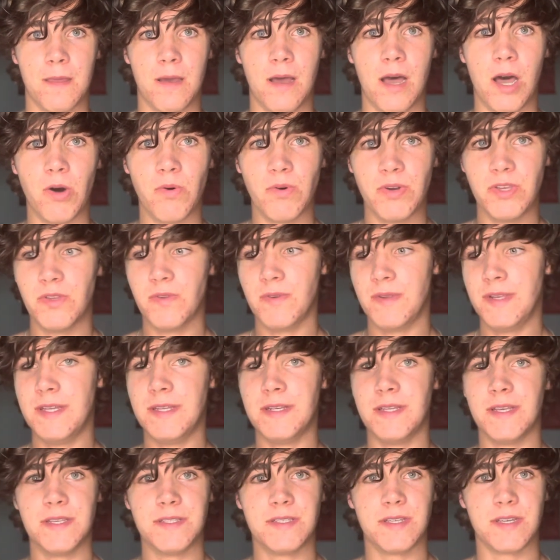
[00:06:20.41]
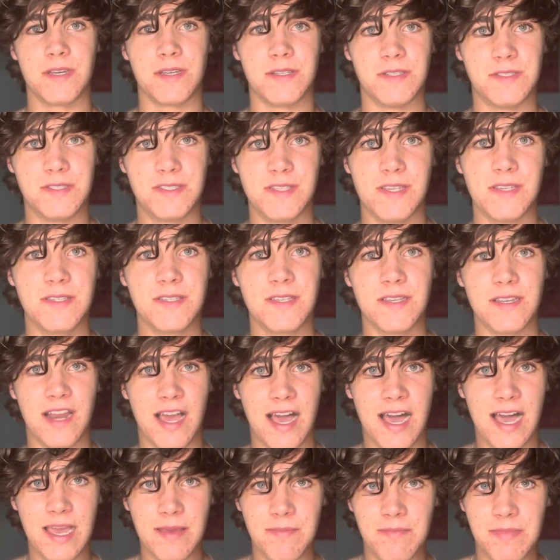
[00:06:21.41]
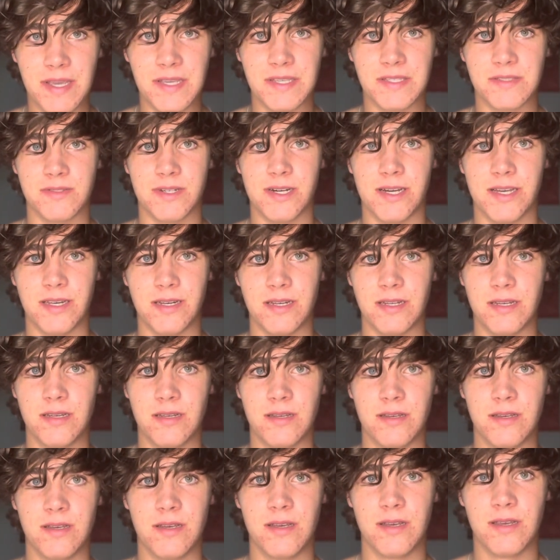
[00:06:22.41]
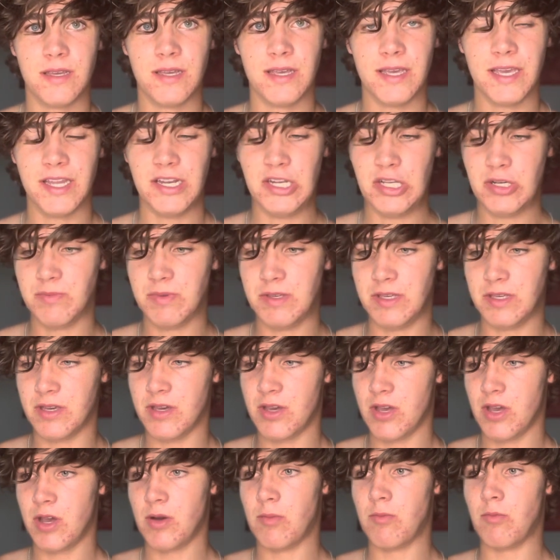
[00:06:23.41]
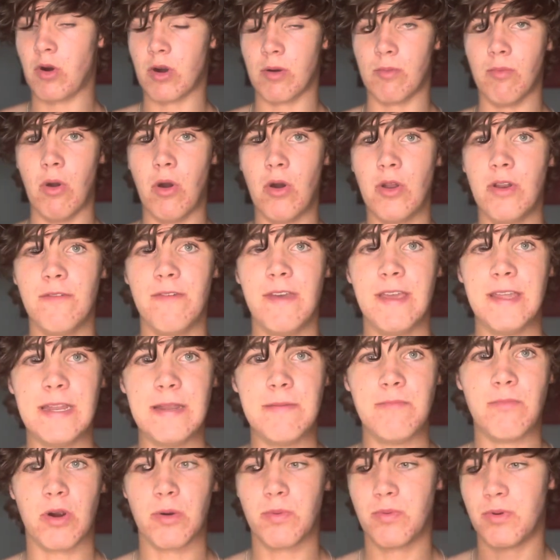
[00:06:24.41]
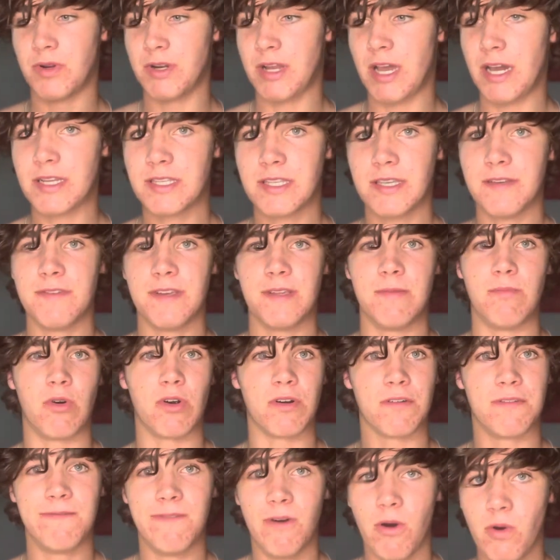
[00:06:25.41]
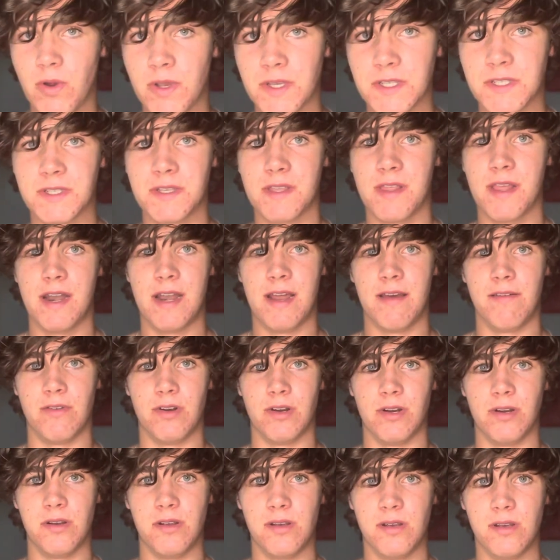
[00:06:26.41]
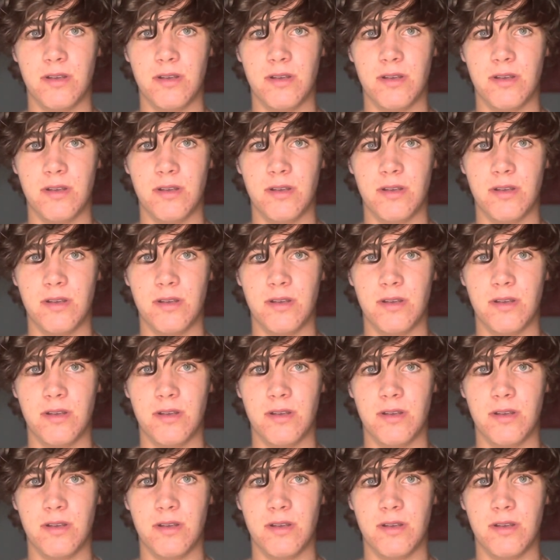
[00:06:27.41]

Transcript: All what you need is a consistent high baseline, and you'll be more motivated, more productive, and more focused than ever.